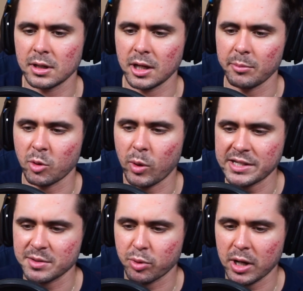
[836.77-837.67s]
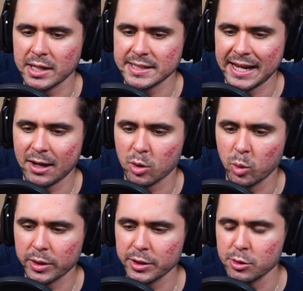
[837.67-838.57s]
I'm quite surprised at how
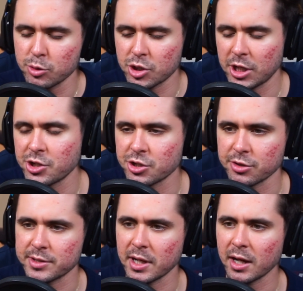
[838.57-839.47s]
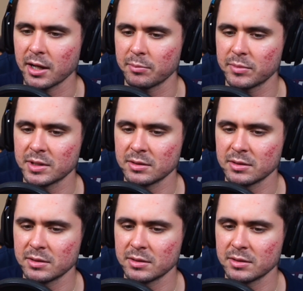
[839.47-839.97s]
quickly you changed your time.